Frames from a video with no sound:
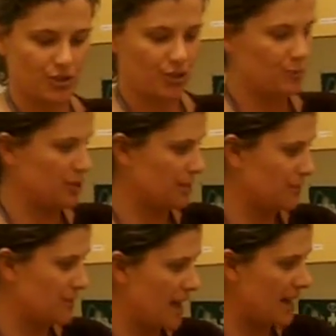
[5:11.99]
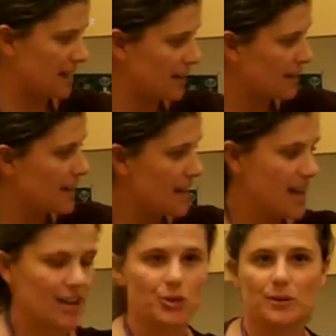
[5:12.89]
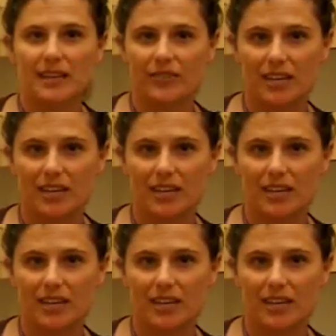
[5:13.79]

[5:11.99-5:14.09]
You put that in, and you leave it